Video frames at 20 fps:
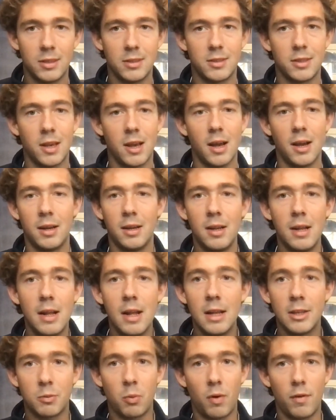It's uh
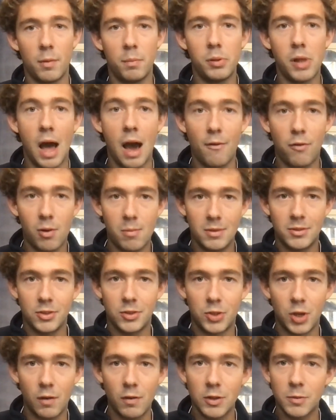it's more of a platform as a
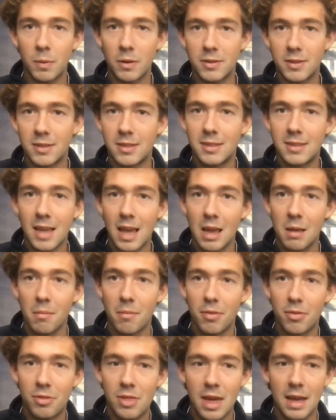service, but it's the
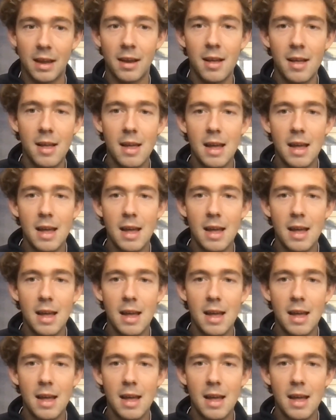same thing.